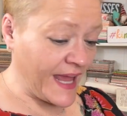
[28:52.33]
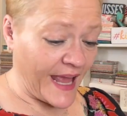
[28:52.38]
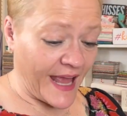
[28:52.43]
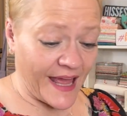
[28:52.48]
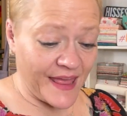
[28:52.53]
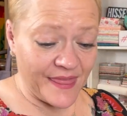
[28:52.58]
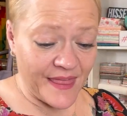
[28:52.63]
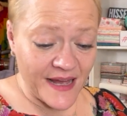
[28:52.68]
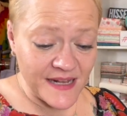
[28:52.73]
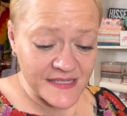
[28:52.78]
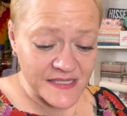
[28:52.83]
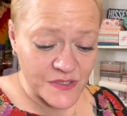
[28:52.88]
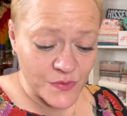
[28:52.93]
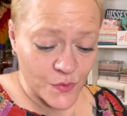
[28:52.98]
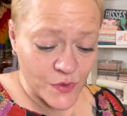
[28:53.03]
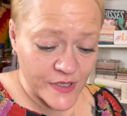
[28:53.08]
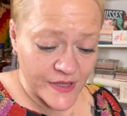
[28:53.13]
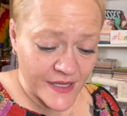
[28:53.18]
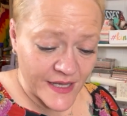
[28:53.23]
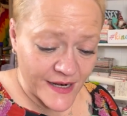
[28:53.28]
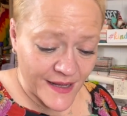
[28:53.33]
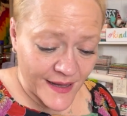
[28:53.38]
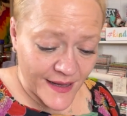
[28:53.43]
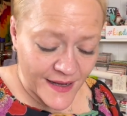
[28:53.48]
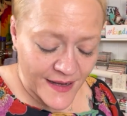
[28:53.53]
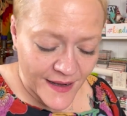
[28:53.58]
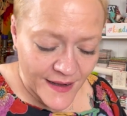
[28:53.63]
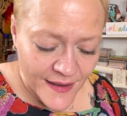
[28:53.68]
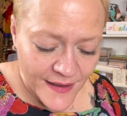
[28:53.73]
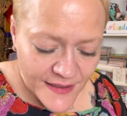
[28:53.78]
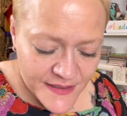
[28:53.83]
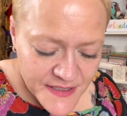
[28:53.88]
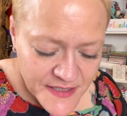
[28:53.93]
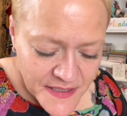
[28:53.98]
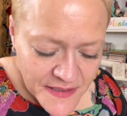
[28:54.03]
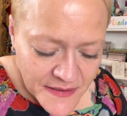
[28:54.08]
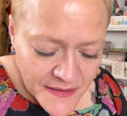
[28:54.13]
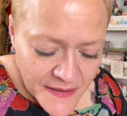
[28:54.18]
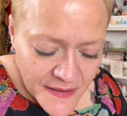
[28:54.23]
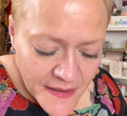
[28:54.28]
and that's the one that I got,
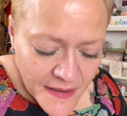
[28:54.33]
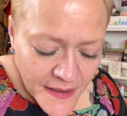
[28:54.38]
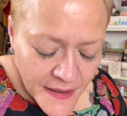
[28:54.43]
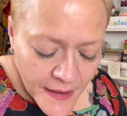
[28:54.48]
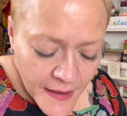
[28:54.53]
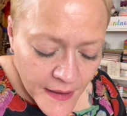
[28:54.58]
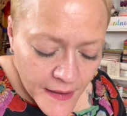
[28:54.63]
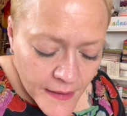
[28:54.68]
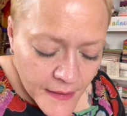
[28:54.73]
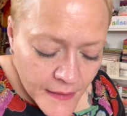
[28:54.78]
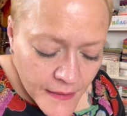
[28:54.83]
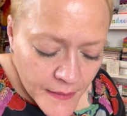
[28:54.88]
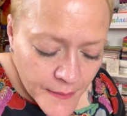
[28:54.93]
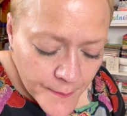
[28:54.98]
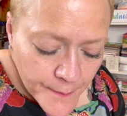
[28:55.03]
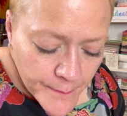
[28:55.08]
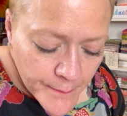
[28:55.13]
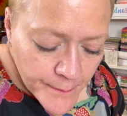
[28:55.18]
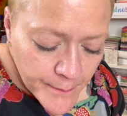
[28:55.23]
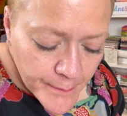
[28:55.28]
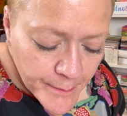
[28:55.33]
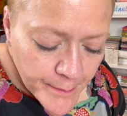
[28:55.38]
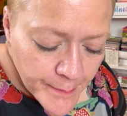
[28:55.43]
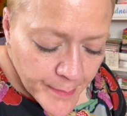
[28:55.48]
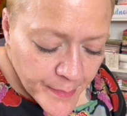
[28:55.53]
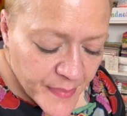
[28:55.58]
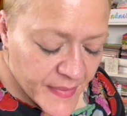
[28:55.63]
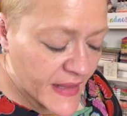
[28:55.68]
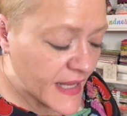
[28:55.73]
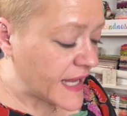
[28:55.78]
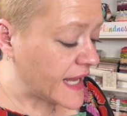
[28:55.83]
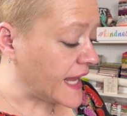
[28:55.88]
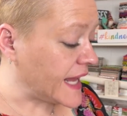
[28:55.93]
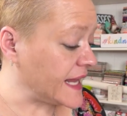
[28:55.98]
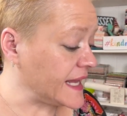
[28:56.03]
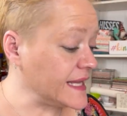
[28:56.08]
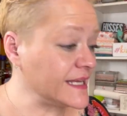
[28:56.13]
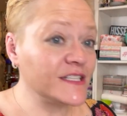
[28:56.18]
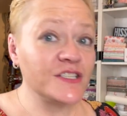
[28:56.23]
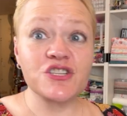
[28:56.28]

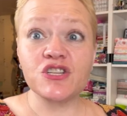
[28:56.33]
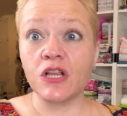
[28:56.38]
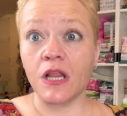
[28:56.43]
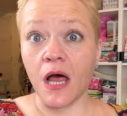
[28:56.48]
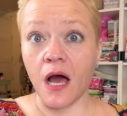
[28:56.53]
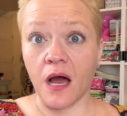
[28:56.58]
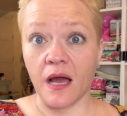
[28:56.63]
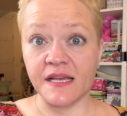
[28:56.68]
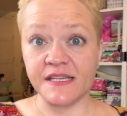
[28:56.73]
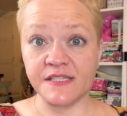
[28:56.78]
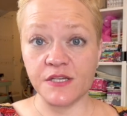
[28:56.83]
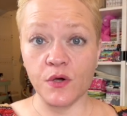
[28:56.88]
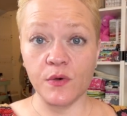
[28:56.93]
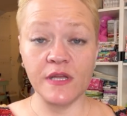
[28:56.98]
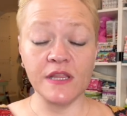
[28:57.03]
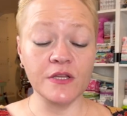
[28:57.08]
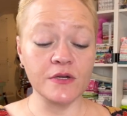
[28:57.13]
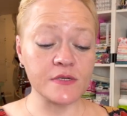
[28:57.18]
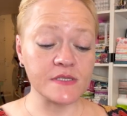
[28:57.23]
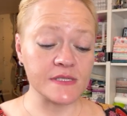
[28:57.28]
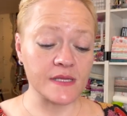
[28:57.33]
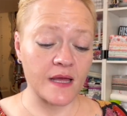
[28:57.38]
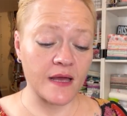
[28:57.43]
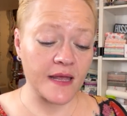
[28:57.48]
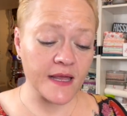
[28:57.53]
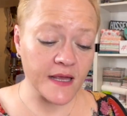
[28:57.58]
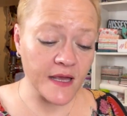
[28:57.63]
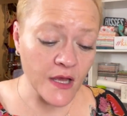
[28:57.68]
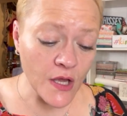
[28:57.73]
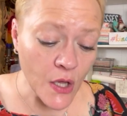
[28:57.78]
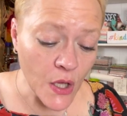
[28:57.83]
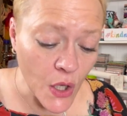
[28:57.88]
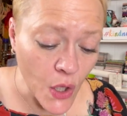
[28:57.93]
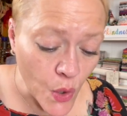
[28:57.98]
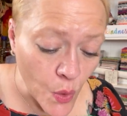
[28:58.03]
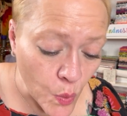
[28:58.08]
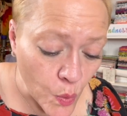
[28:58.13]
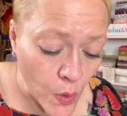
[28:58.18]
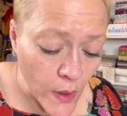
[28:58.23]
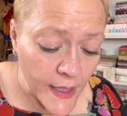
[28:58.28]
in July. So it looks like
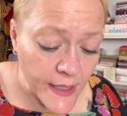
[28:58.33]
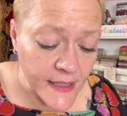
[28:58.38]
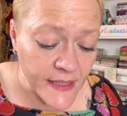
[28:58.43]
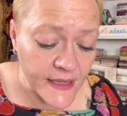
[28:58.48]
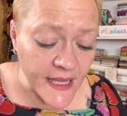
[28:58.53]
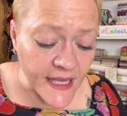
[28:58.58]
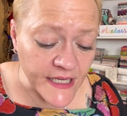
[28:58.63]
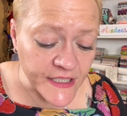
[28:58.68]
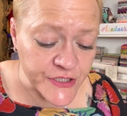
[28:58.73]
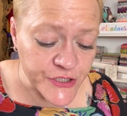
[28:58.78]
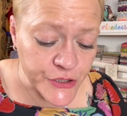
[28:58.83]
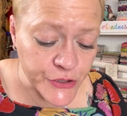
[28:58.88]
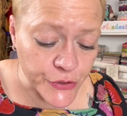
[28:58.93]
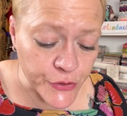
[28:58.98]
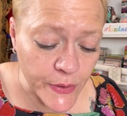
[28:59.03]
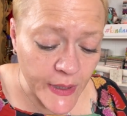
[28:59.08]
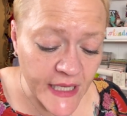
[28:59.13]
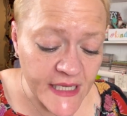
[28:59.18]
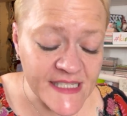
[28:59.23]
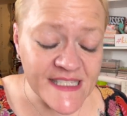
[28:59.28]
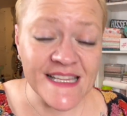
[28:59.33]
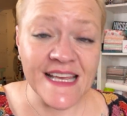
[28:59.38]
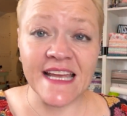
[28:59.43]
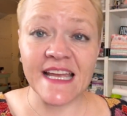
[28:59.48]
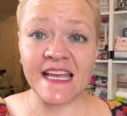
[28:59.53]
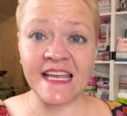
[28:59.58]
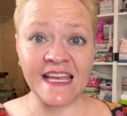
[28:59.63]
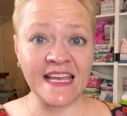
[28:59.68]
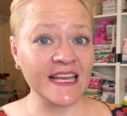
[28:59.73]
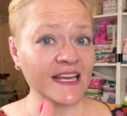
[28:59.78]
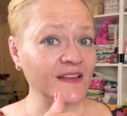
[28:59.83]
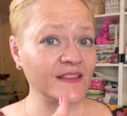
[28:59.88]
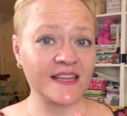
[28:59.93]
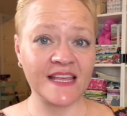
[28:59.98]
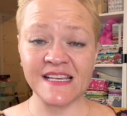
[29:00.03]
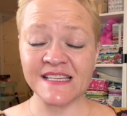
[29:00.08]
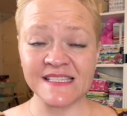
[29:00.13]
what they do is they